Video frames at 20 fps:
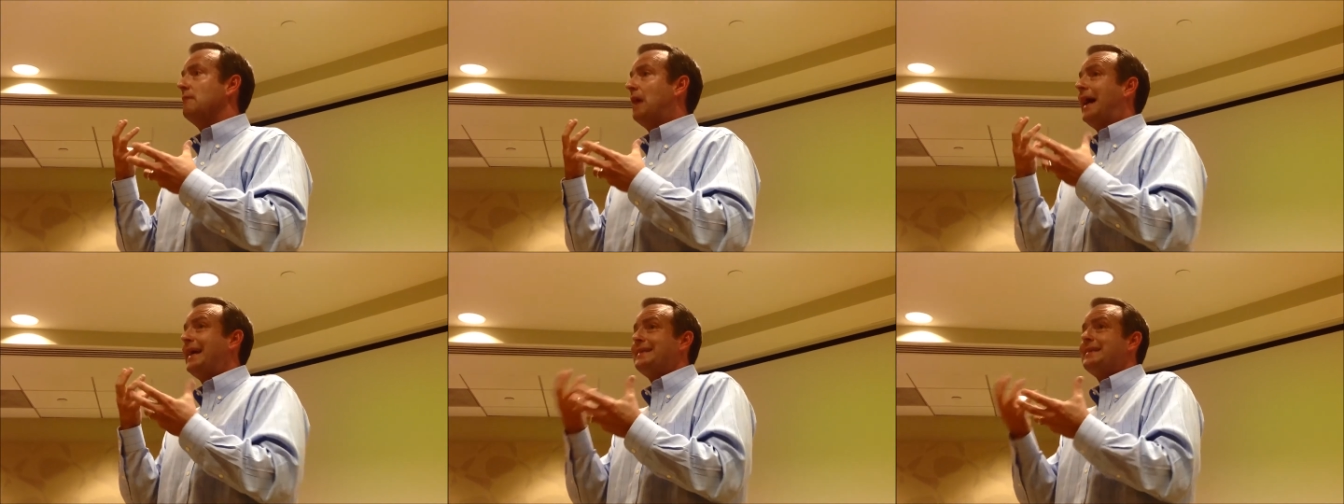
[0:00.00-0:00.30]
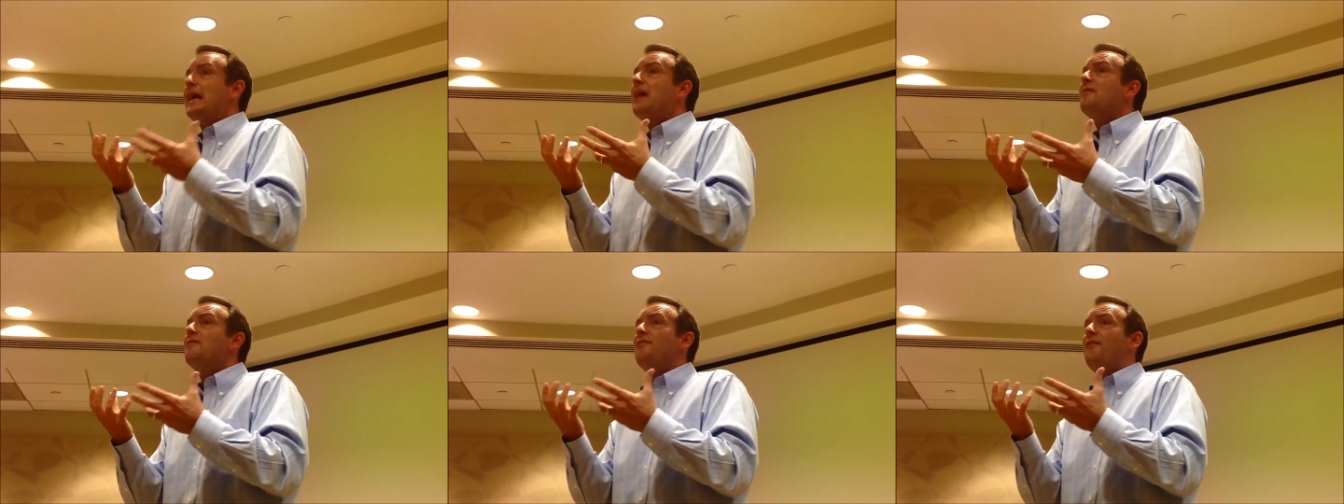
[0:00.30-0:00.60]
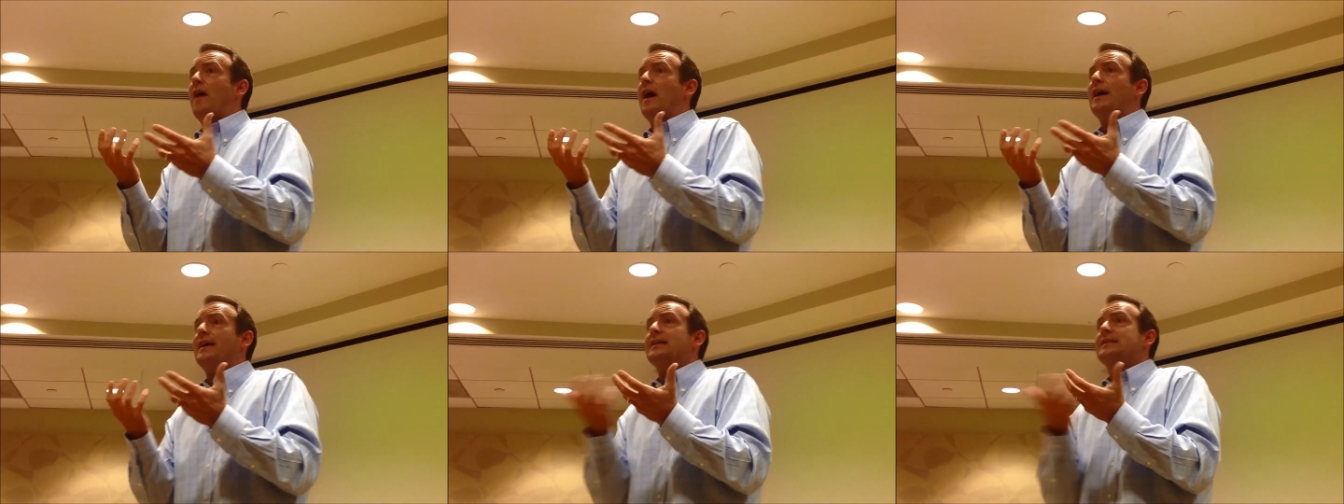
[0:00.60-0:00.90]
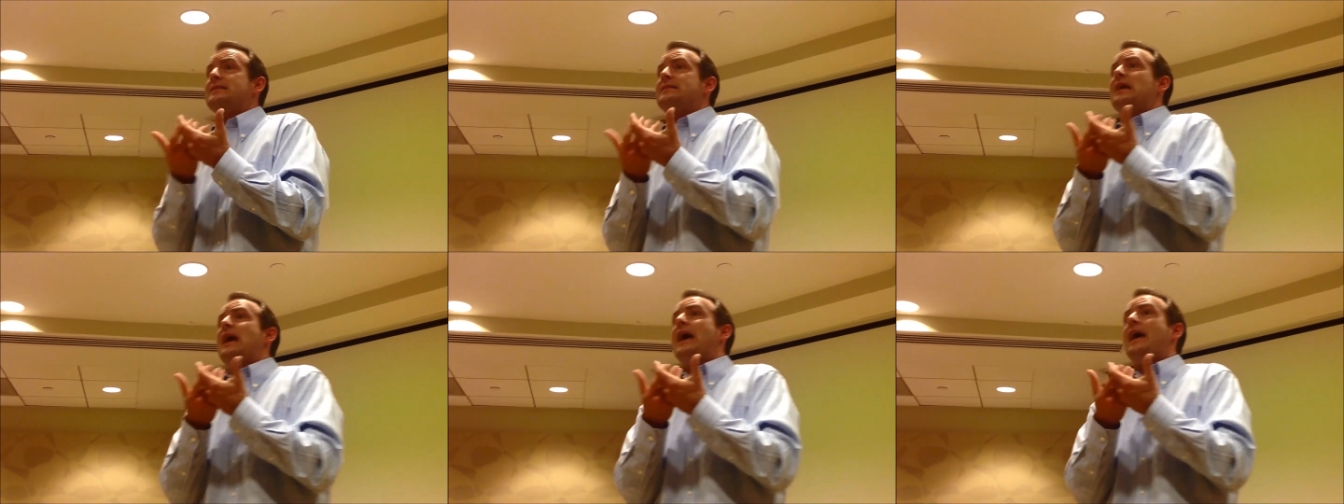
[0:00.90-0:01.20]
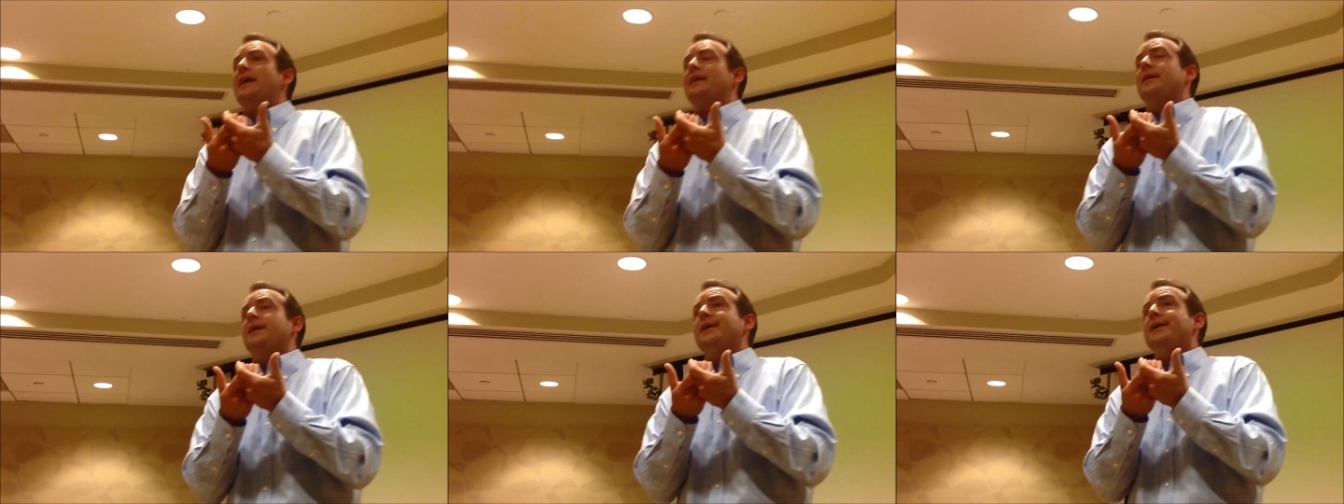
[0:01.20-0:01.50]
identified, is
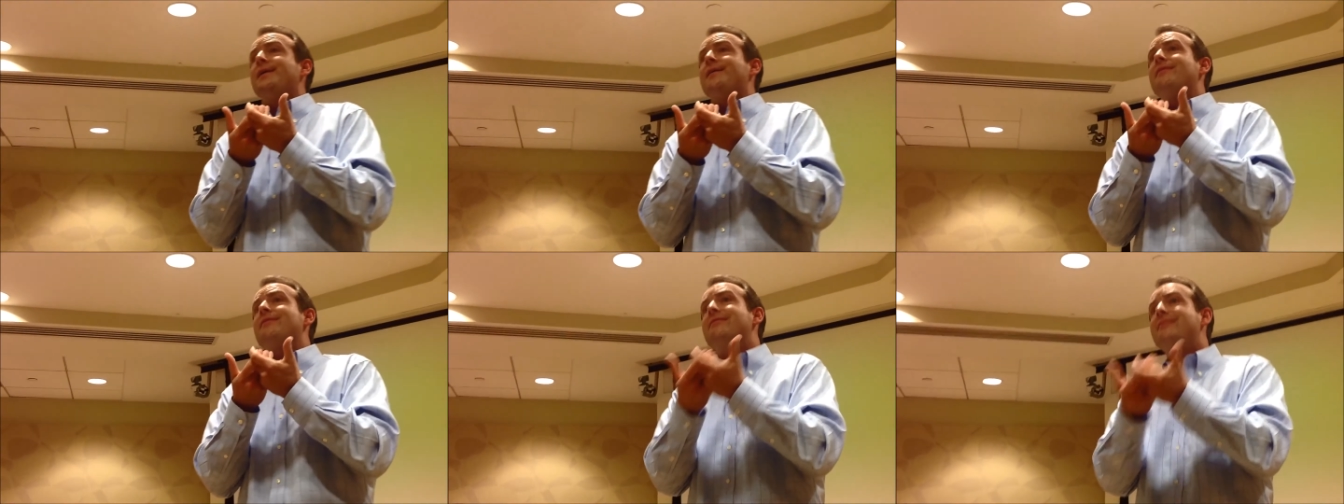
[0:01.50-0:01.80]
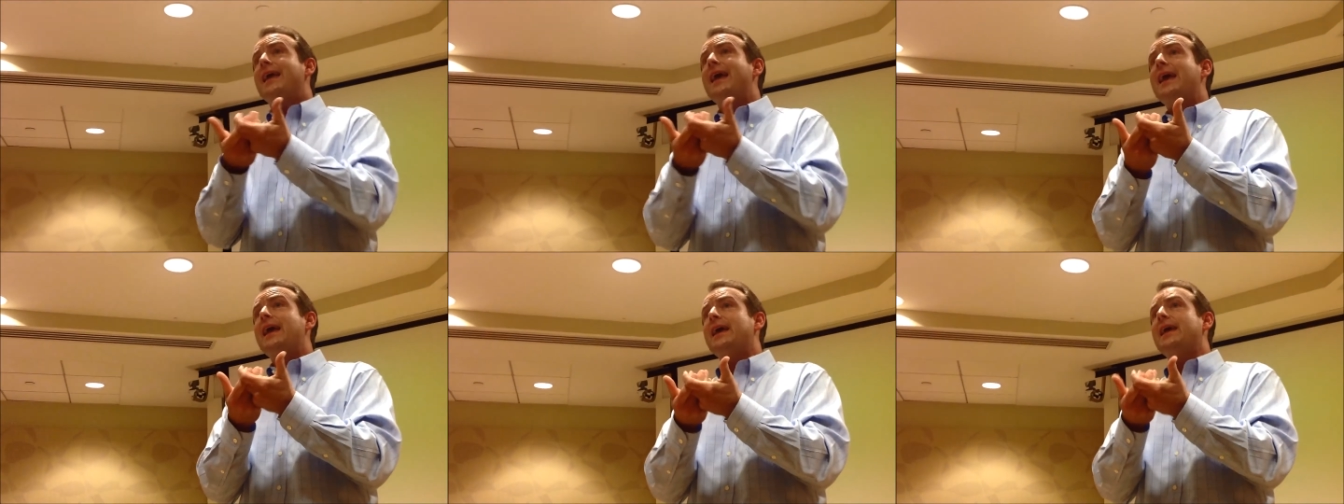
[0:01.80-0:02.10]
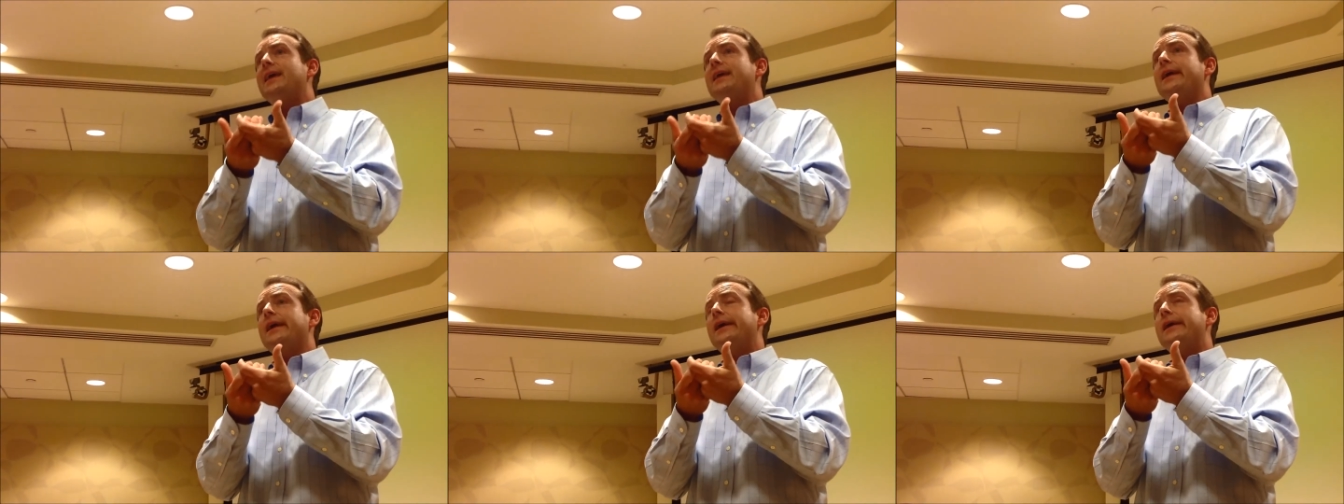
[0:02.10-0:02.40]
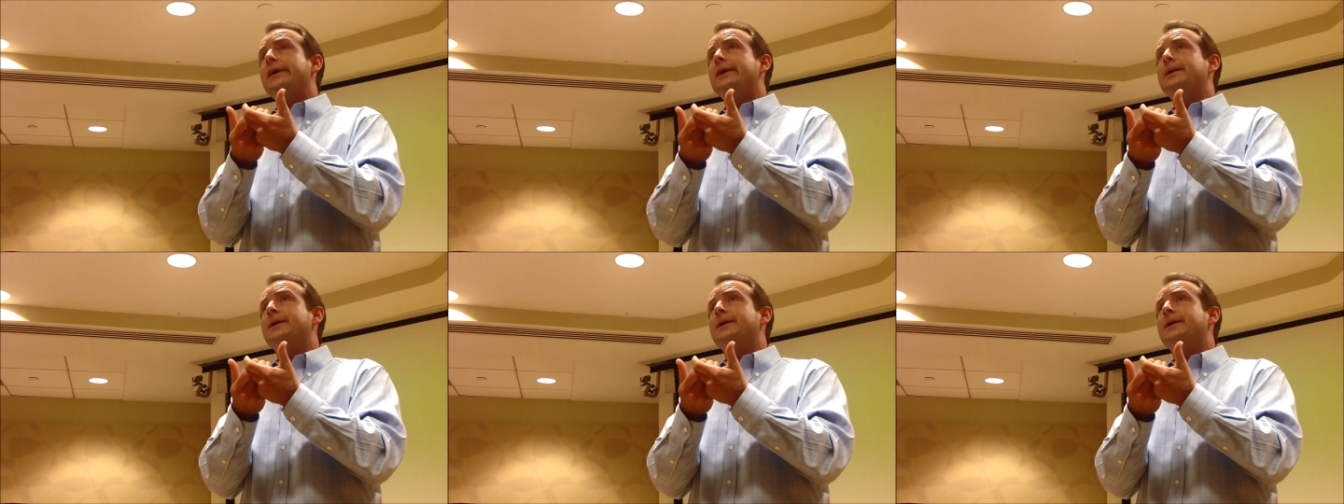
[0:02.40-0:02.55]
that they,